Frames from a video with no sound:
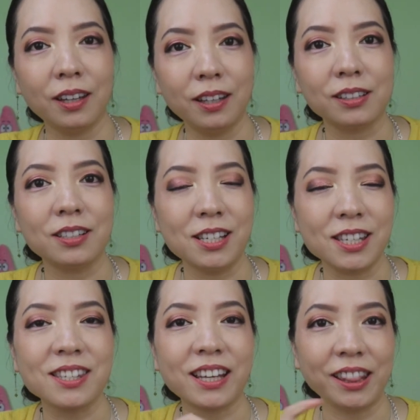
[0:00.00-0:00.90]
It
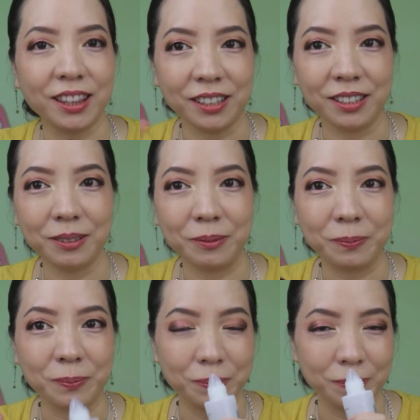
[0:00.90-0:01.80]
is scented
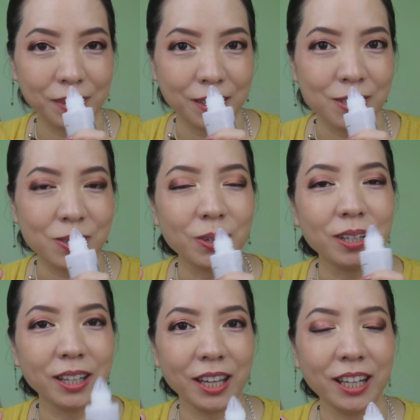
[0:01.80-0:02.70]

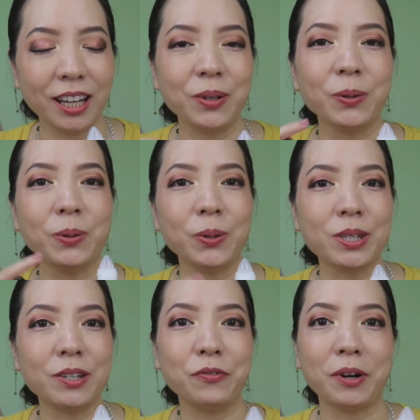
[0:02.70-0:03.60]
So again, I don't
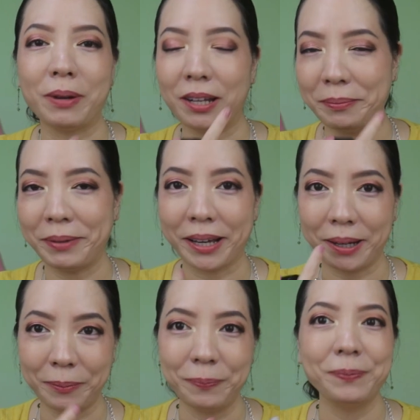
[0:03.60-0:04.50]
use it for my lip
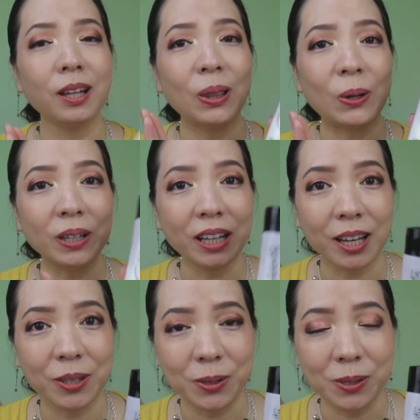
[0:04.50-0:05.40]
makeup. The longer
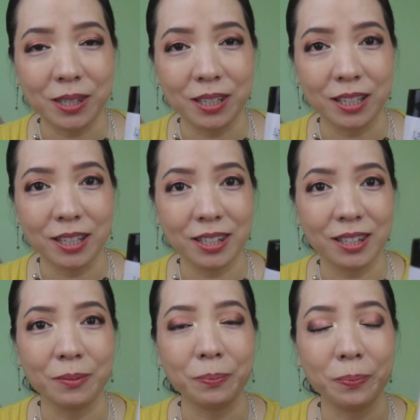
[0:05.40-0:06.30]
I use this,
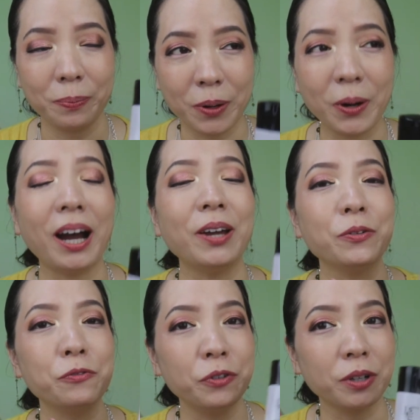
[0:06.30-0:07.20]
the more I
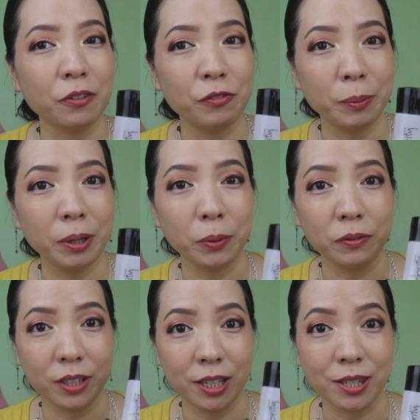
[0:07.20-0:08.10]
don't feel comfortable
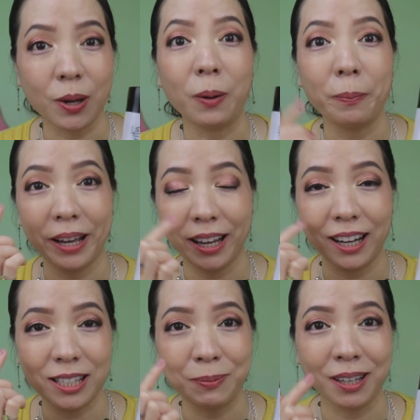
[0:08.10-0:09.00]
with this on my
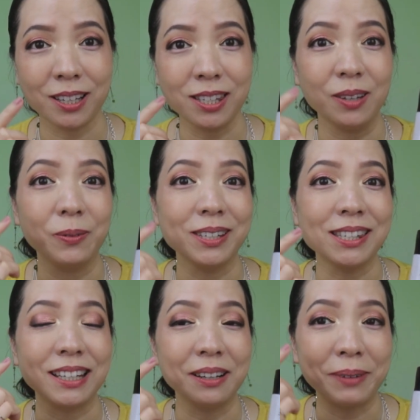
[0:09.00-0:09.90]
eyes because it will
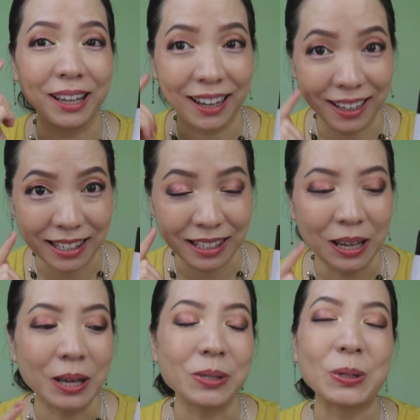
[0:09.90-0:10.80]
sting my eyes.
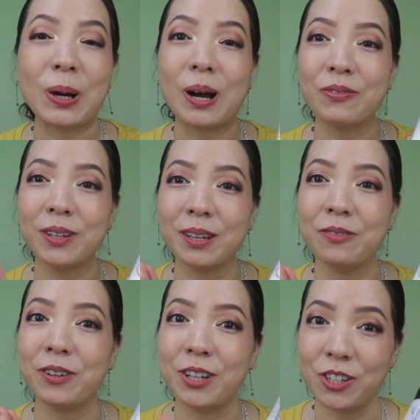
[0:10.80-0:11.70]
So
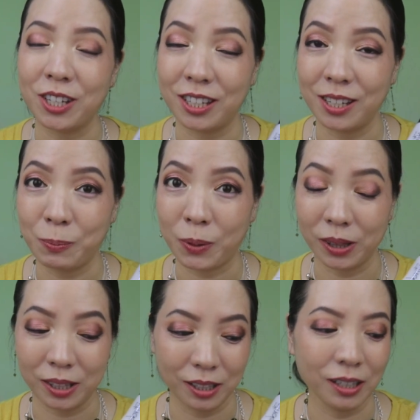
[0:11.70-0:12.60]
after finishing this
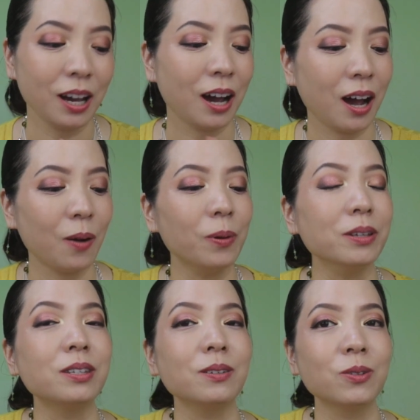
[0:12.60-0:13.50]
bottle, I
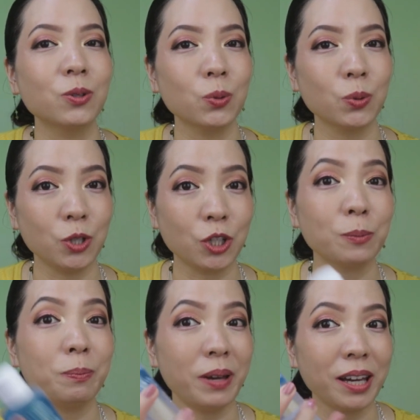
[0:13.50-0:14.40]
will still switch
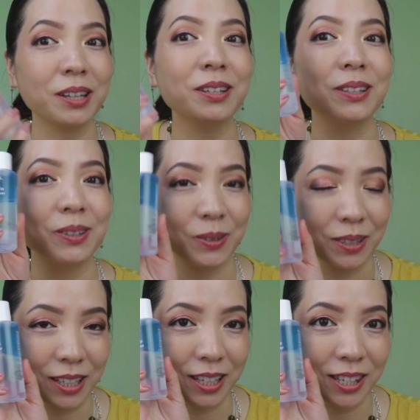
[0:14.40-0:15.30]
back
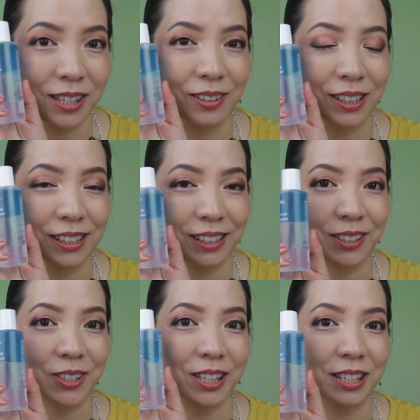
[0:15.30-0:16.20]
to this
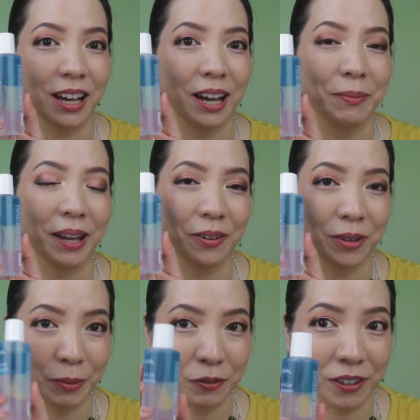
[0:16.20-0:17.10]
SilkyGirl Gentle Eye
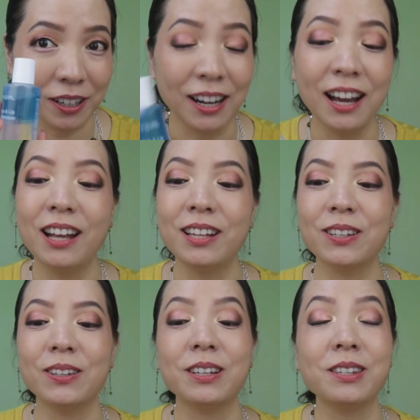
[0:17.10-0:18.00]
Makeup Remover.
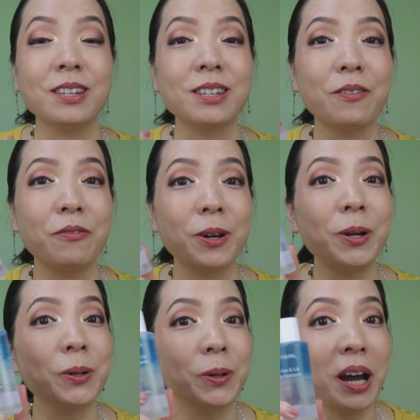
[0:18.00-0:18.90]
So this is a
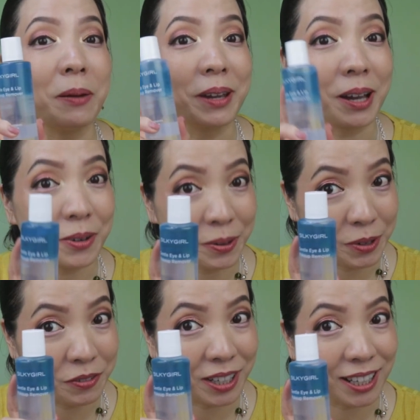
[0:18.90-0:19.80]
very good eye makeup
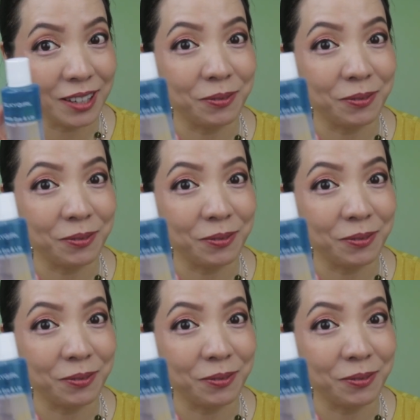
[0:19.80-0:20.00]
remover.